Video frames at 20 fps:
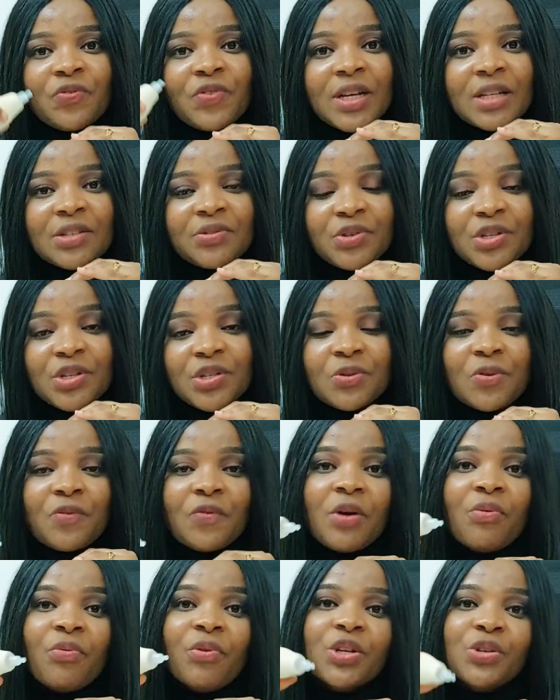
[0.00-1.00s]
off and rinse off.
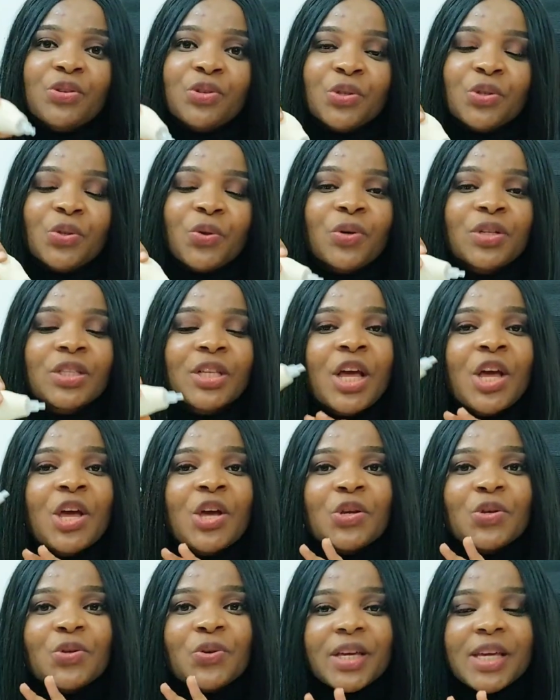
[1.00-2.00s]
And when you're done,
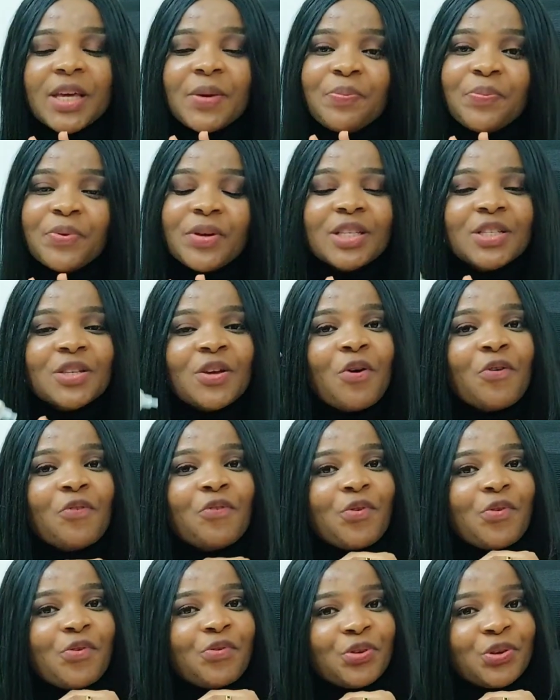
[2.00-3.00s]
you keep it
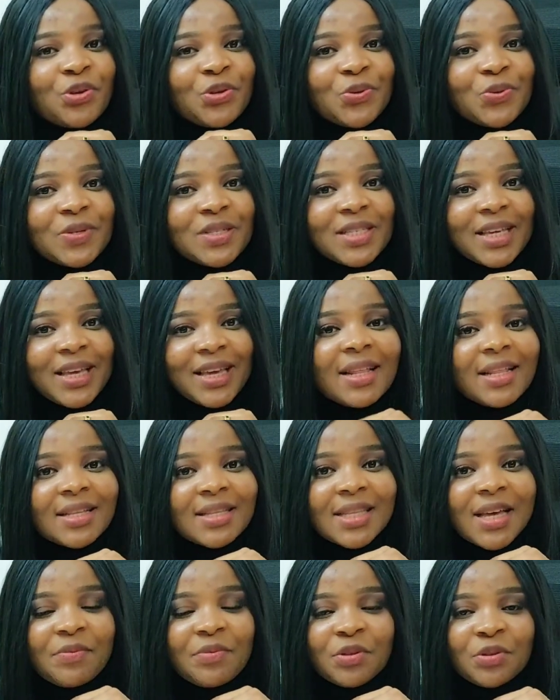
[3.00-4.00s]
for reuse
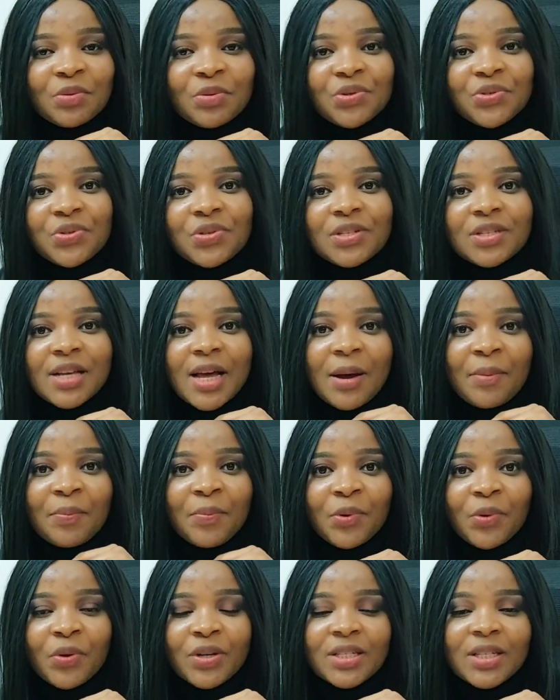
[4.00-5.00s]
anytime the nostrils are
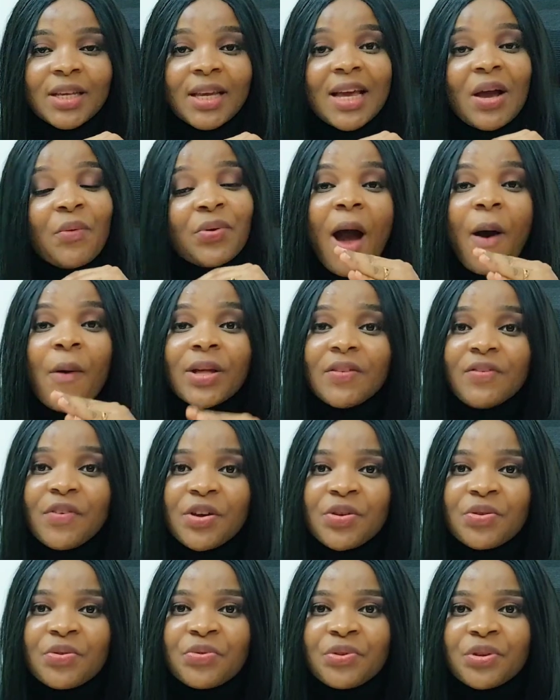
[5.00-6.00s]
blocked again. And whenever
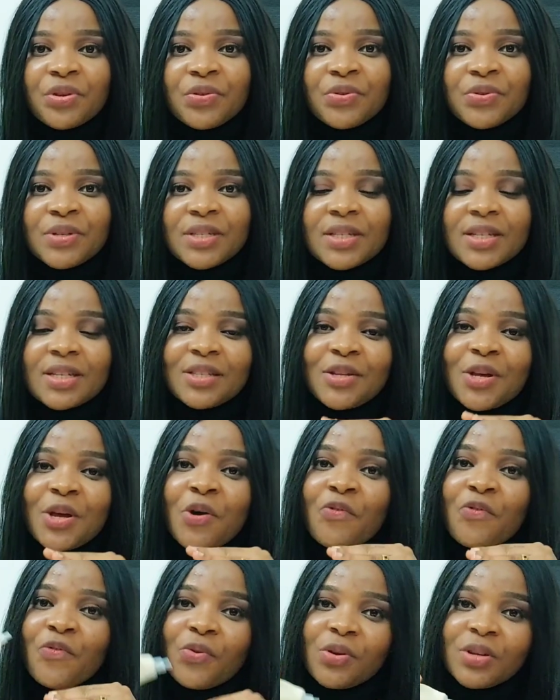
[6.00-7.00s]
you're reusing,
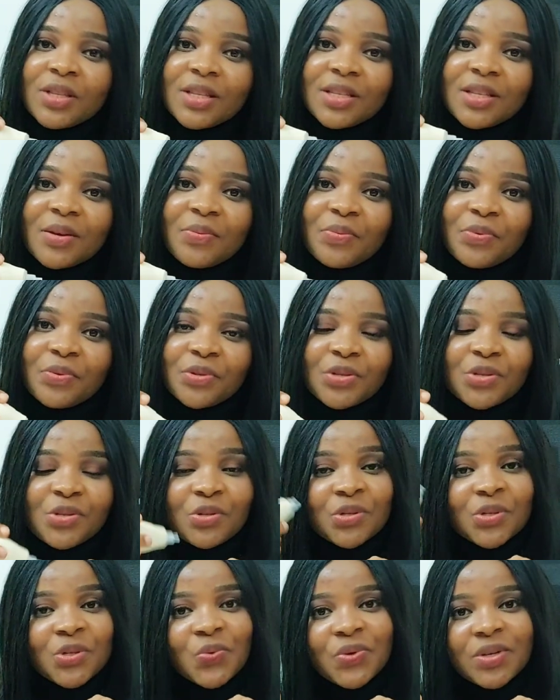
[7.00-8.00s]
follow the same
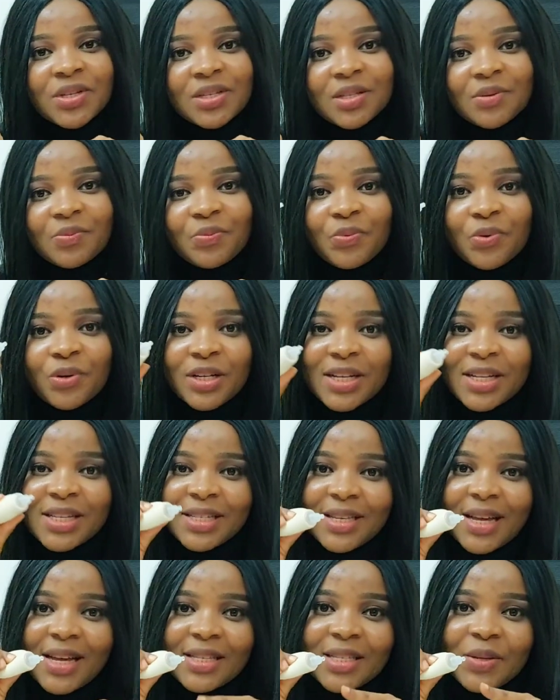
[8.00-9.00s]
procedure. Squeeze the ball,
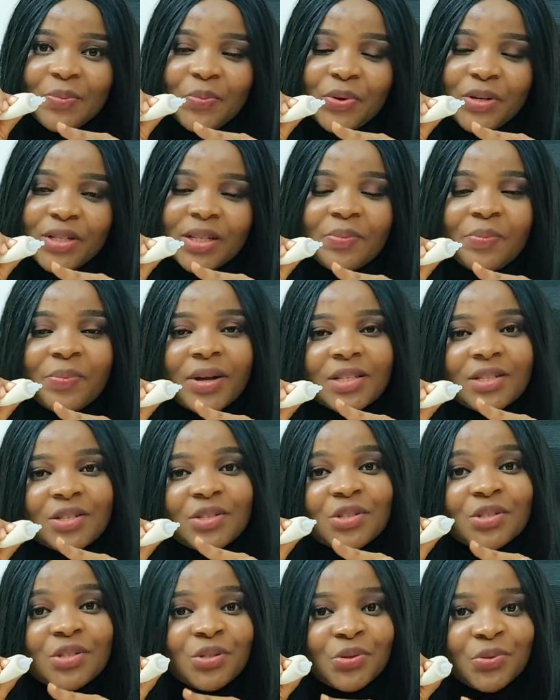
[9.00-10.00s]
insert the pointed part
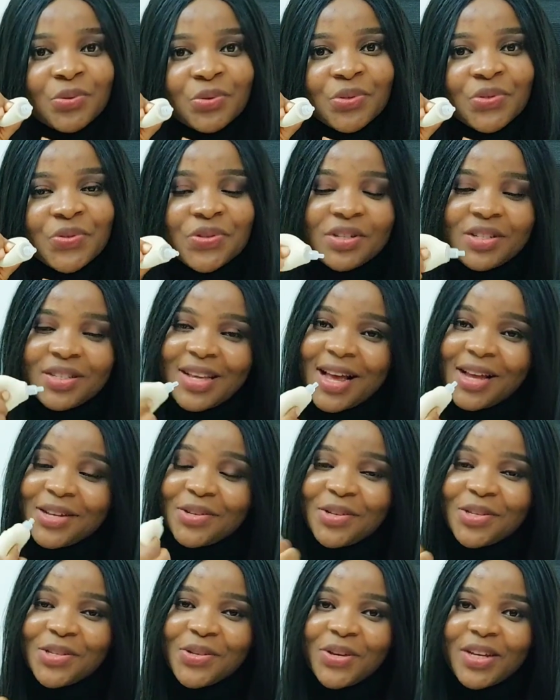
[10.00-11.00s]
into the nostrils, and
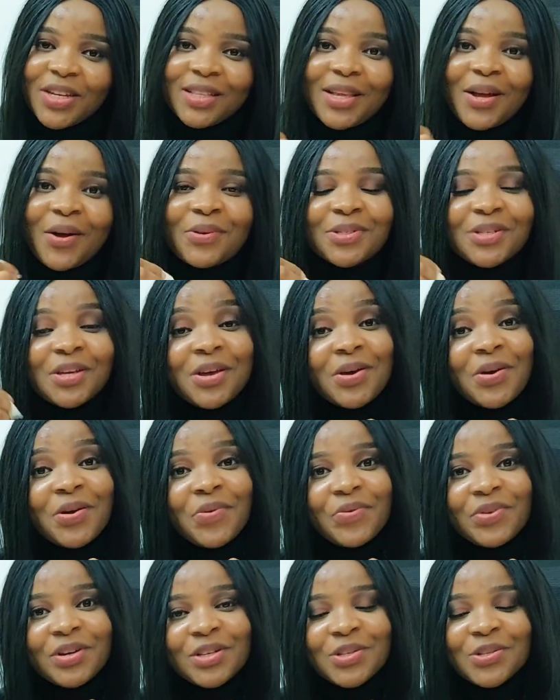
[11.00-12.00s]
just suck it out,
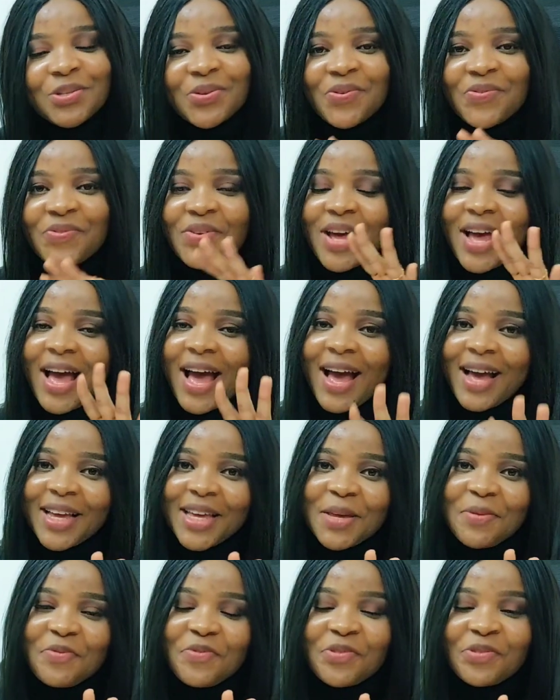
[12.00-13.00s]
rinse off, and
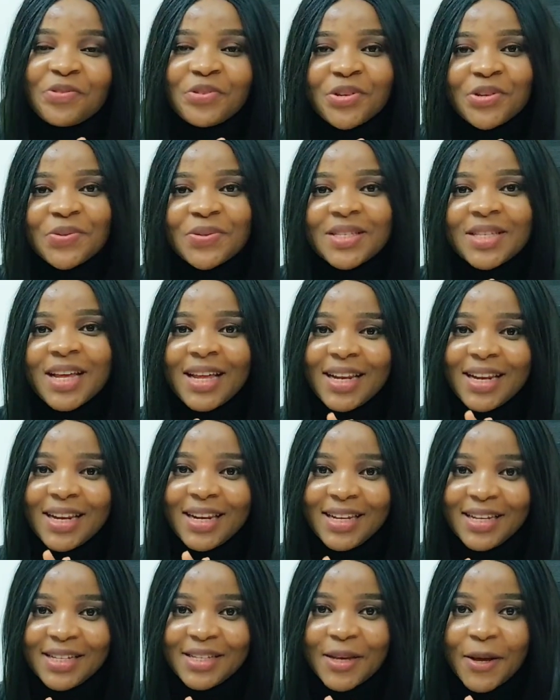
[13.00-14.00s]
keep for reuse
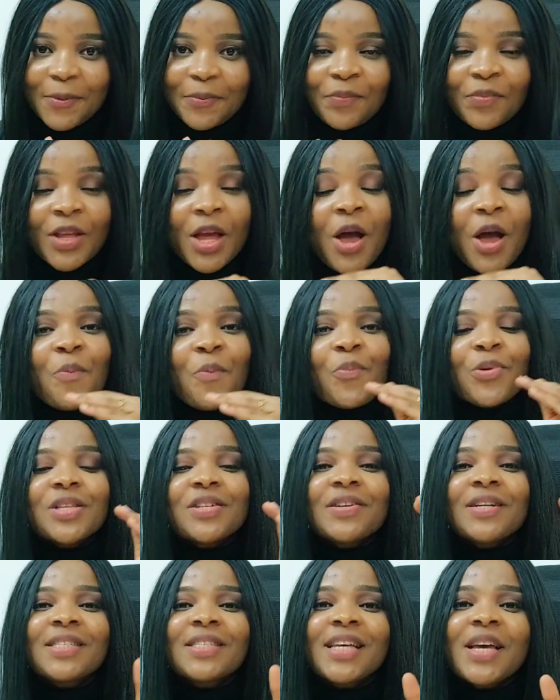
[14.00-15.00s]
later. But
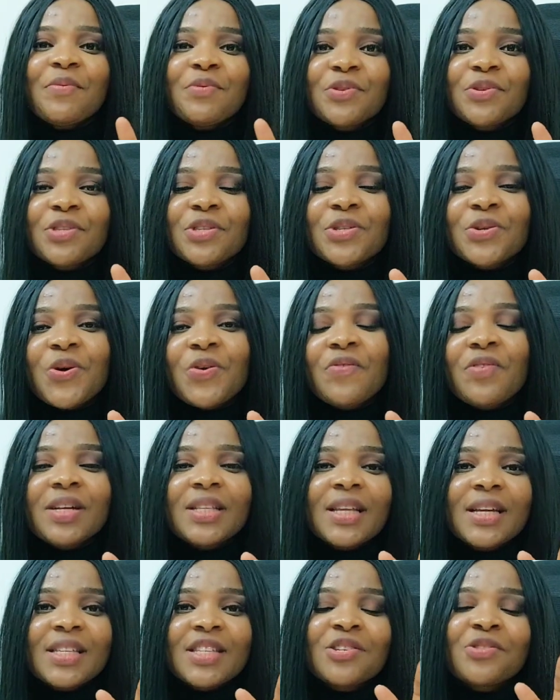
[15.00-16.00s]
there are times you
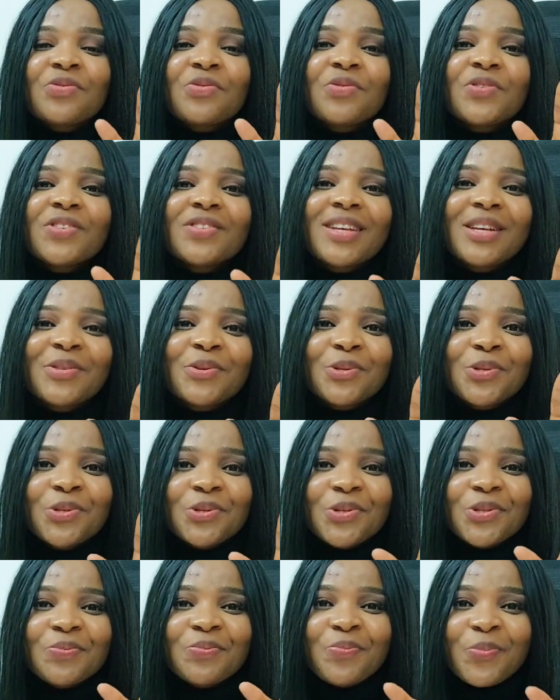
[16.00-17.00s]
discover that the nostrils are not
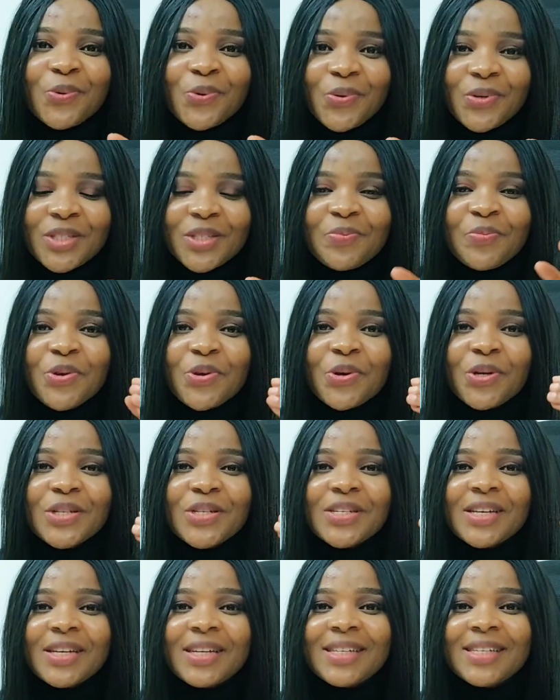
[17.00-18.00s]
just blocked. The
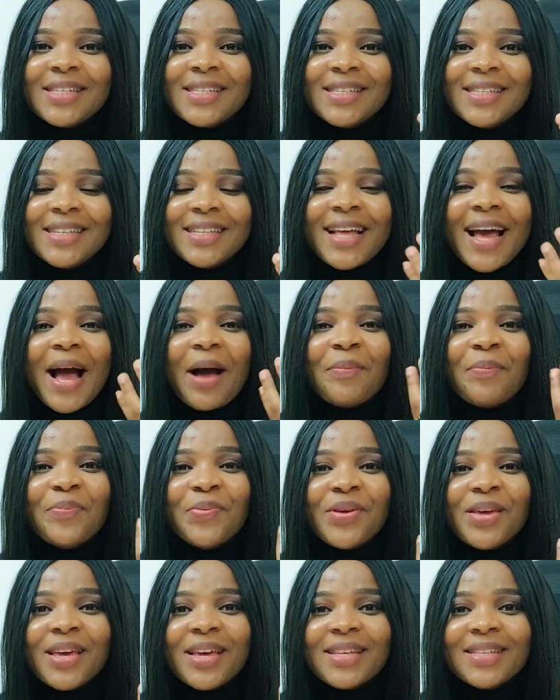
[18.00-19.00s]
mucus you are seeing
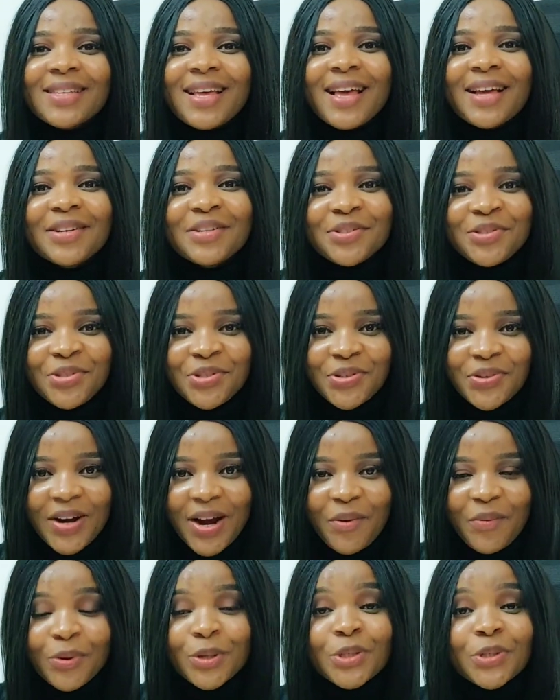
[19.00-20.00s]
appears
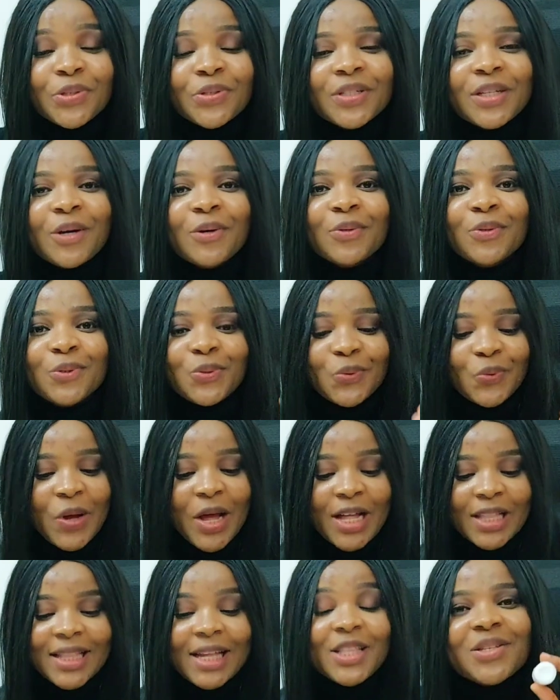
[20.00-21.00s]
dry. What do you now do?
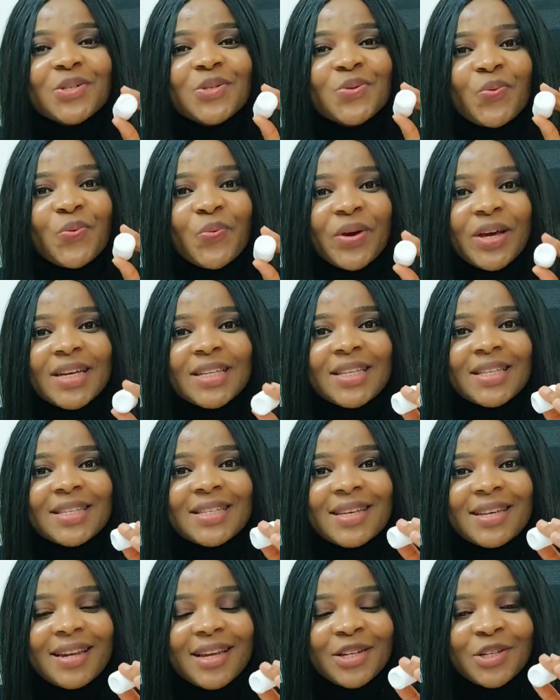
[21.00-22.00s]
That is when the
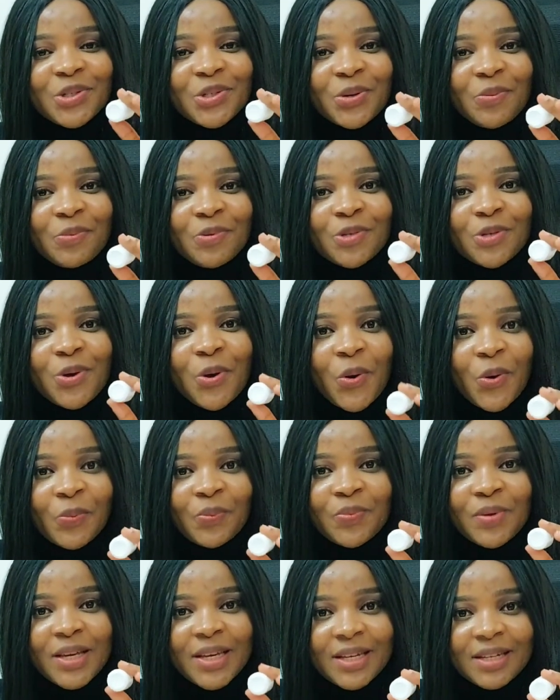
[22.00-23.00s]
saline drops
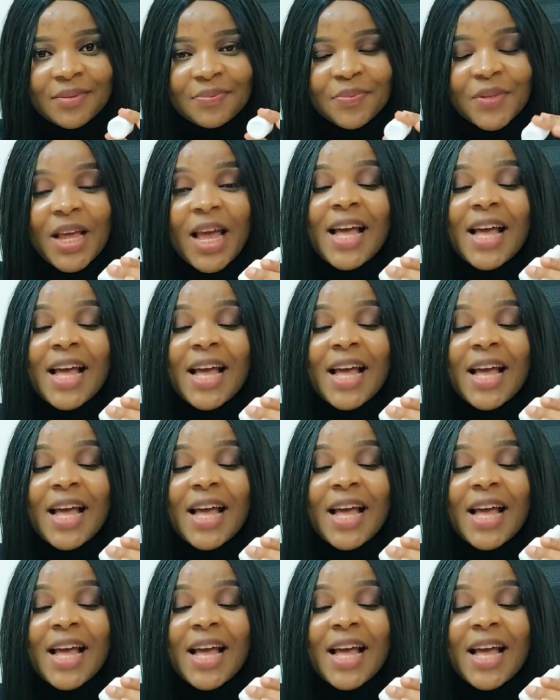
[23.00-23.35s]
come in.